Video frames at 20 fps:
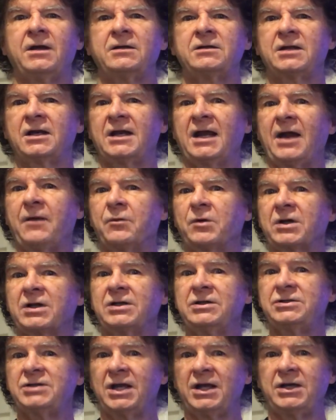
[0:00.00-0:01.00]
Today we're
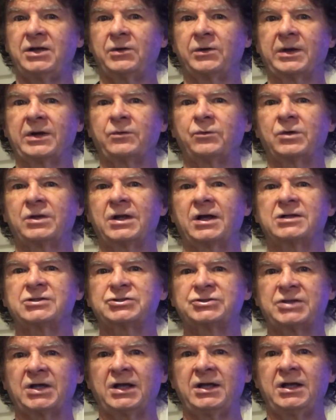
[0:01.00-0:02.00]
continuing with our
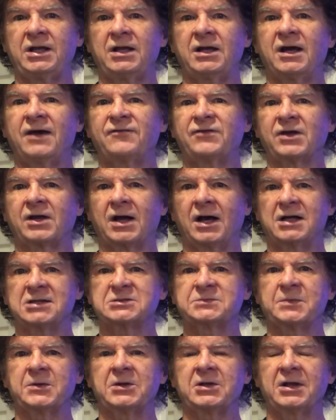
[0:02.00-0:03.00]
study of the
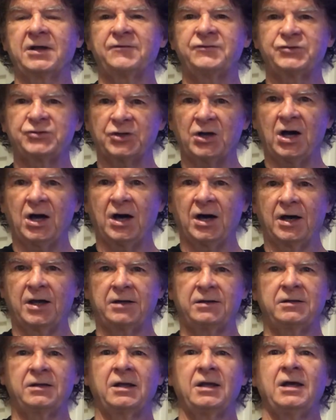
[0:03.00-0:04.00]
Gospel of
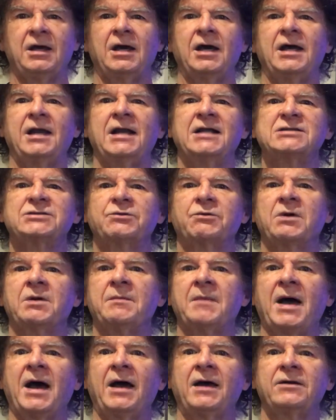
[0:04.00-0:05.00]
John. And as a
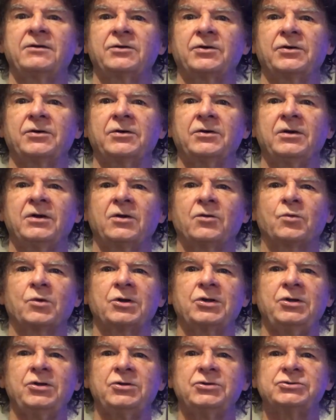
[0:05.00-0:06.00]
reminder, we're
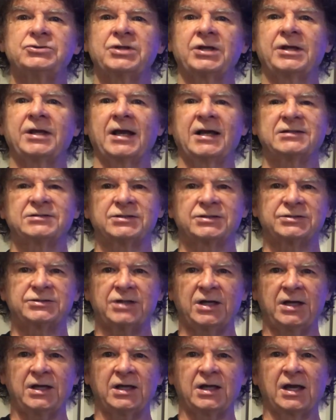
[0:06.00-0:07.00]
using as a
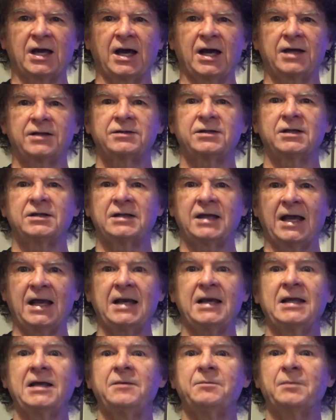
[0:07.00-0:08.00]
study guide the
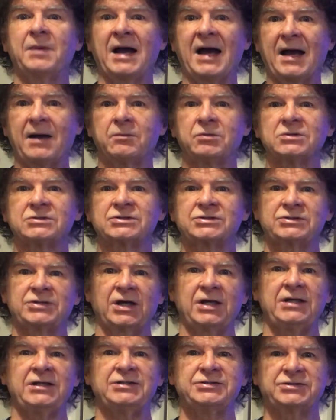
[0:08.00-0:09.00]
Daily Bible
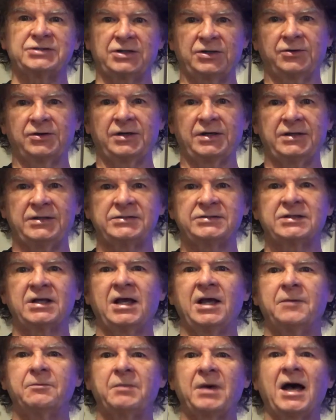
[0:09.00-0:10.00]
Study Series
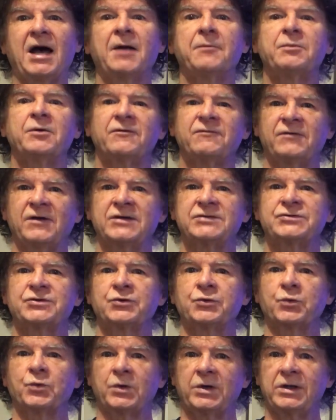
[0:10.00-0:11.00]
by
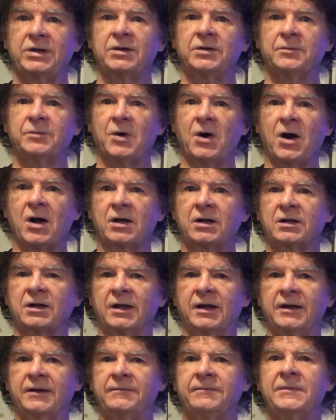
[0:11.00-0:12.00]
Professor William
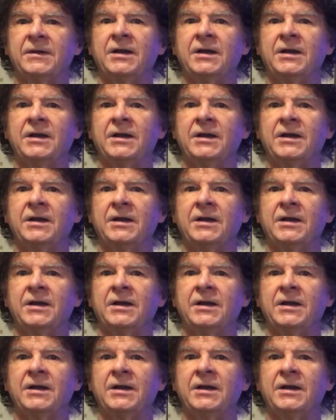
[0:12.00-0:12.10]
Barclay.